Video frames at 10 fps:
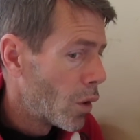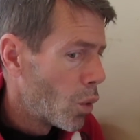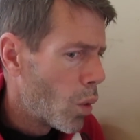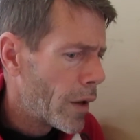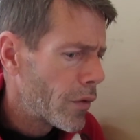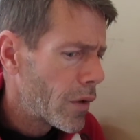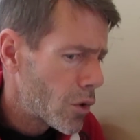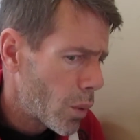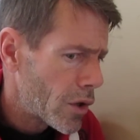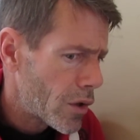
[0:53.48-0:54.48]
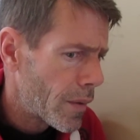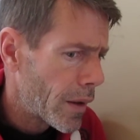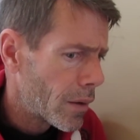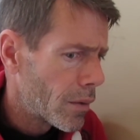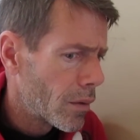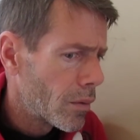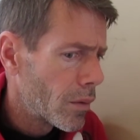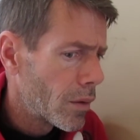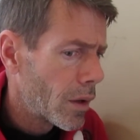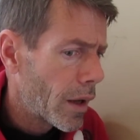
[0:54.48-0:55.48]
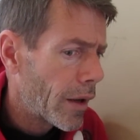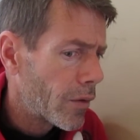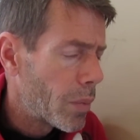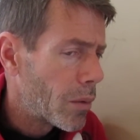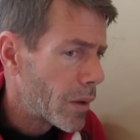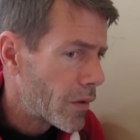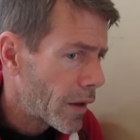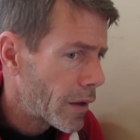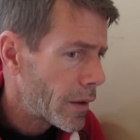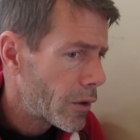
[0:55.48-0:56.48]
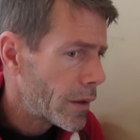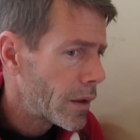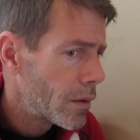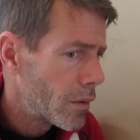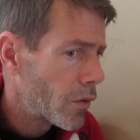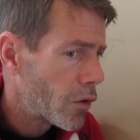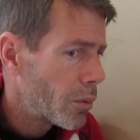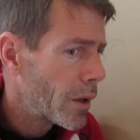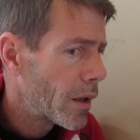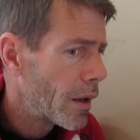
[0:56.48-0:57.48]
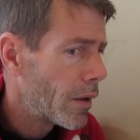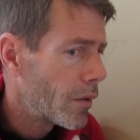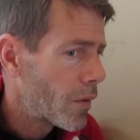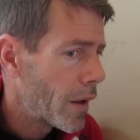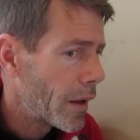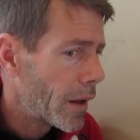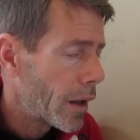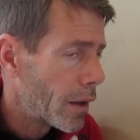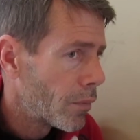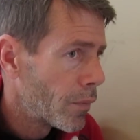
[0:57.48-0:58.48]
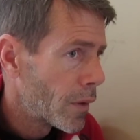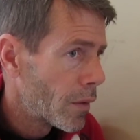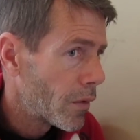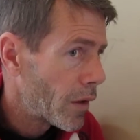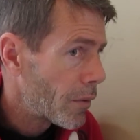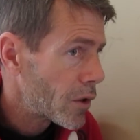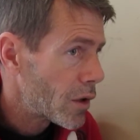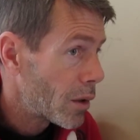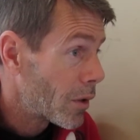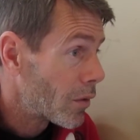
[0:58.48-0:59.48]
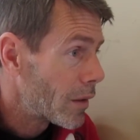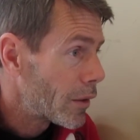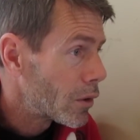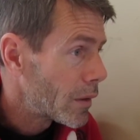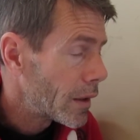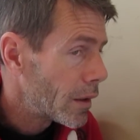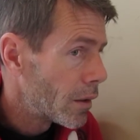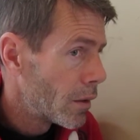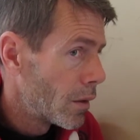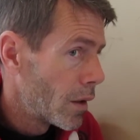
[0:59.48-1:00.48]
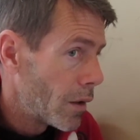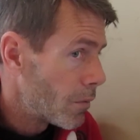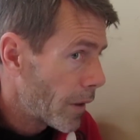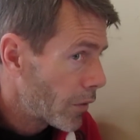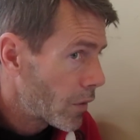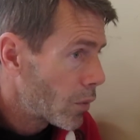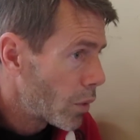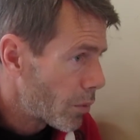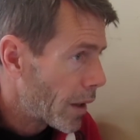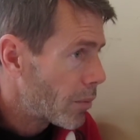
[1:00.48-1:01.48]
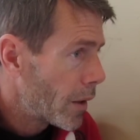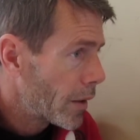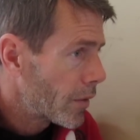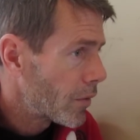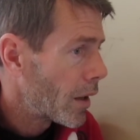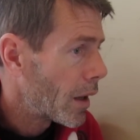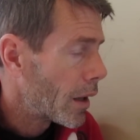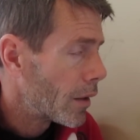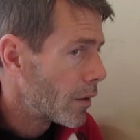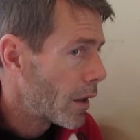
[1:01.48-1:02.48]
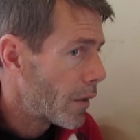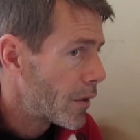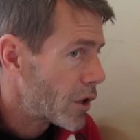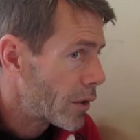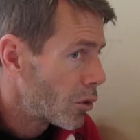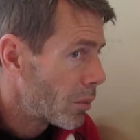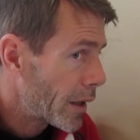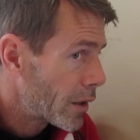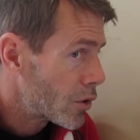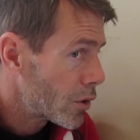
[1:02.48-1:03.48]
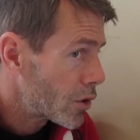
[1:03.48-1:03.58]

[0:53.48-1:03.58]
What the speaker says: One situation that has been particularly disturbing is that the Salvation Army is literally infested with bed bugs, and the general manager,